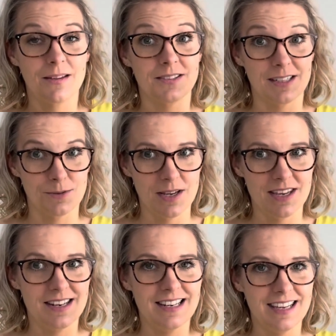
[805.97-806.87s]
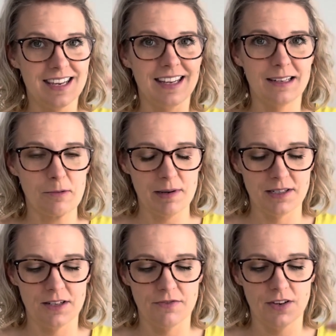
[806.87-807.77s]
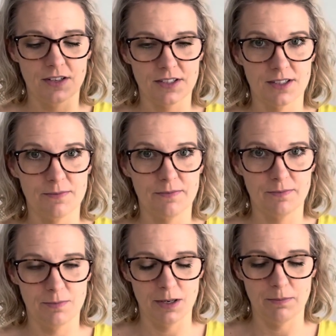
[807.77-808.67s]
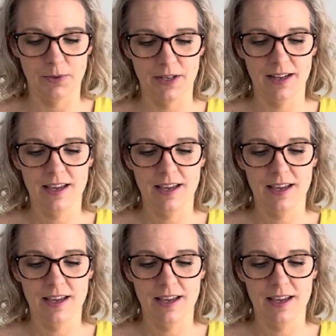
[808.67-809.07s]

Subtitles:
so that's where you can link it a little bit to your first bullet point,